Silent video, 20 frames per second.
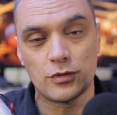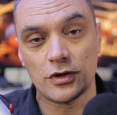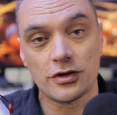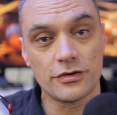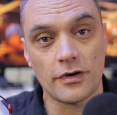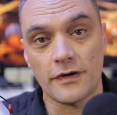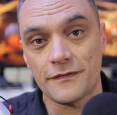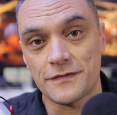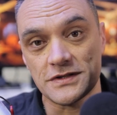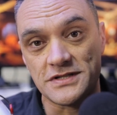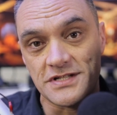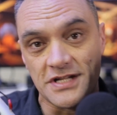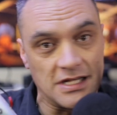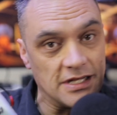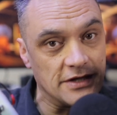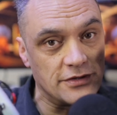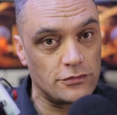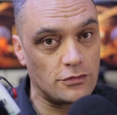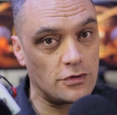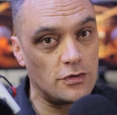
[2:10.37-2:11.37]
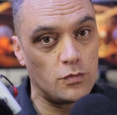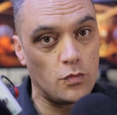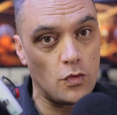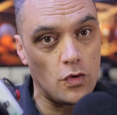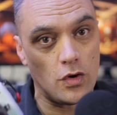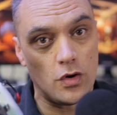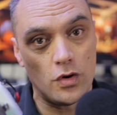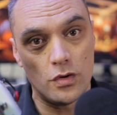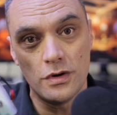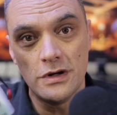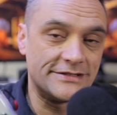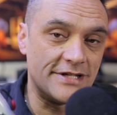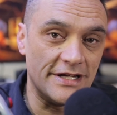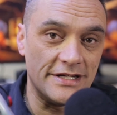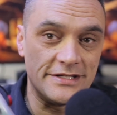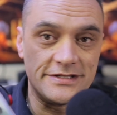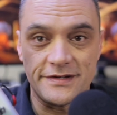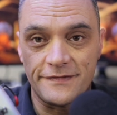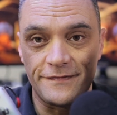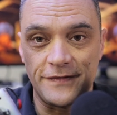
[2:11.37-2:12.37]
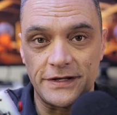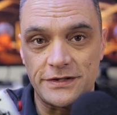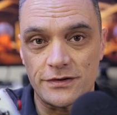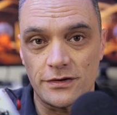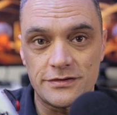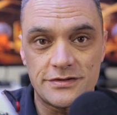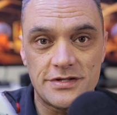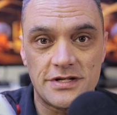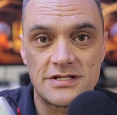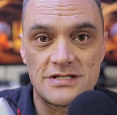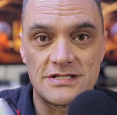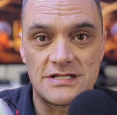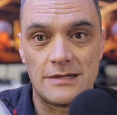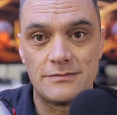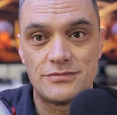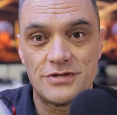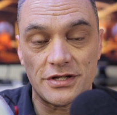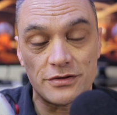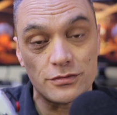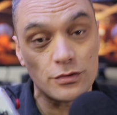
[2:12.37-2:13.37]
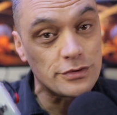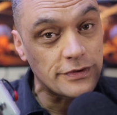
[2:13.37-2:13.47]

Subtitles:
whether off a ceiling or a wall, to deflect onto the subject,